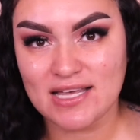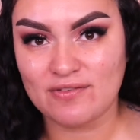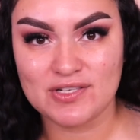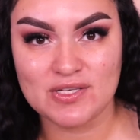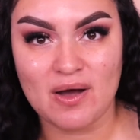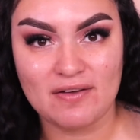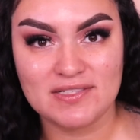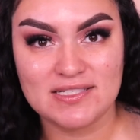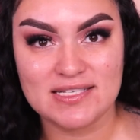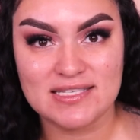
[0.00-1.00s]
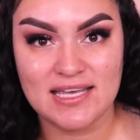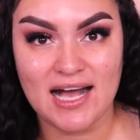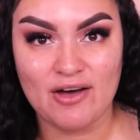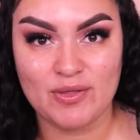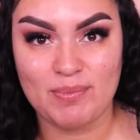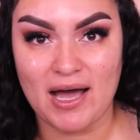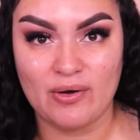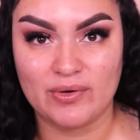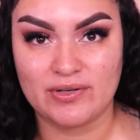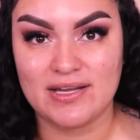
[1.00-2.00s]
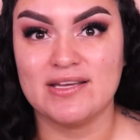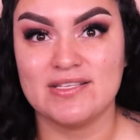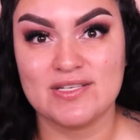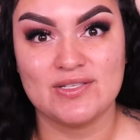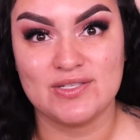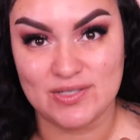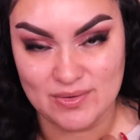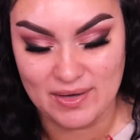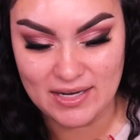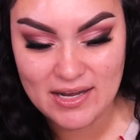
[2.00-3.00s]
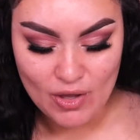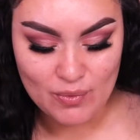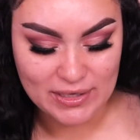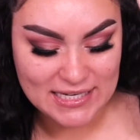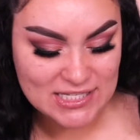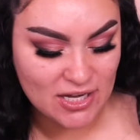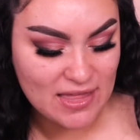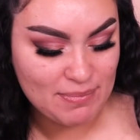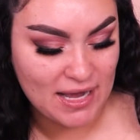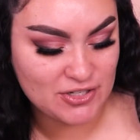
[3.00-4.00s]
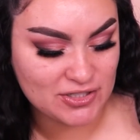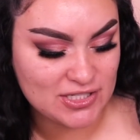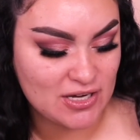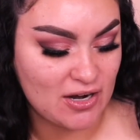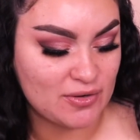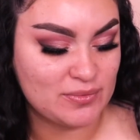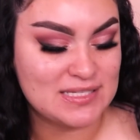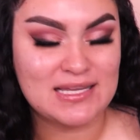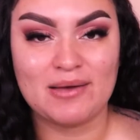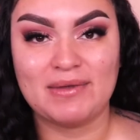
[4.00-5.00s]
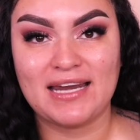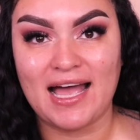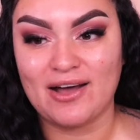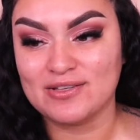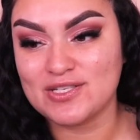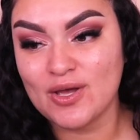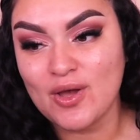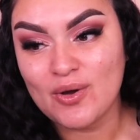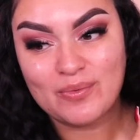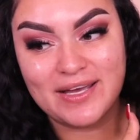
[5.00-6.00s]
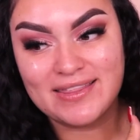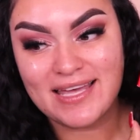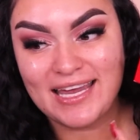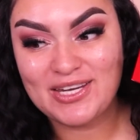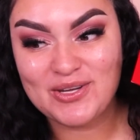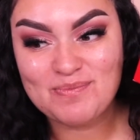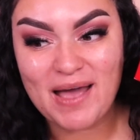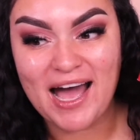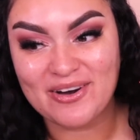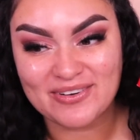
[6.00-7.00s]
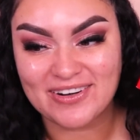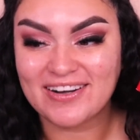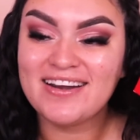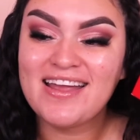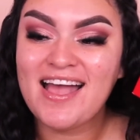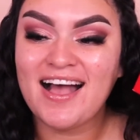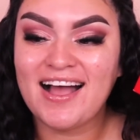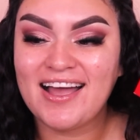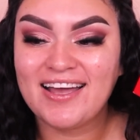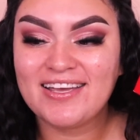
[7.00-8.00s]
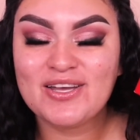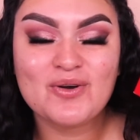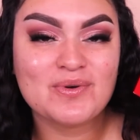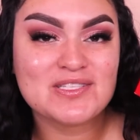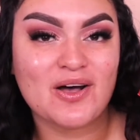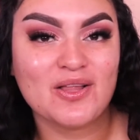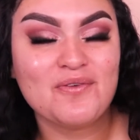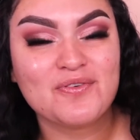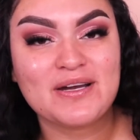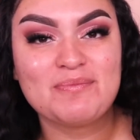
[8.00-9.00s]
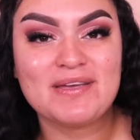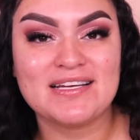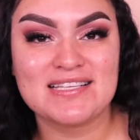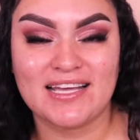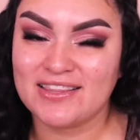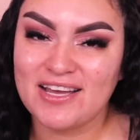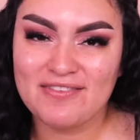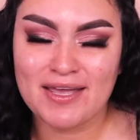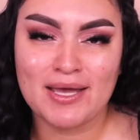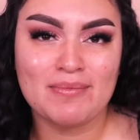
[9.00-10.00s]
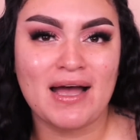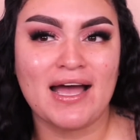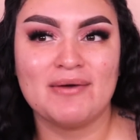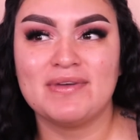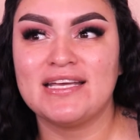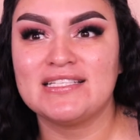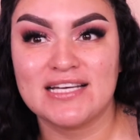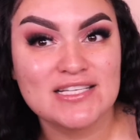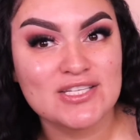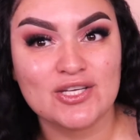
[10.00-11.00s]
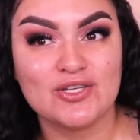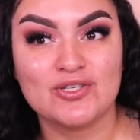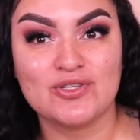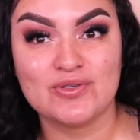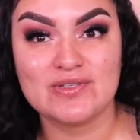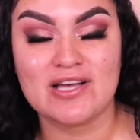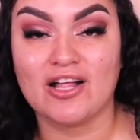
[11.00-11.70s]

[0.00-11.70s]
ever so often to see how the powder is doing. When I saw that Patrick Starr was coming out with a new powder, I was all up for it because I love him. He does use a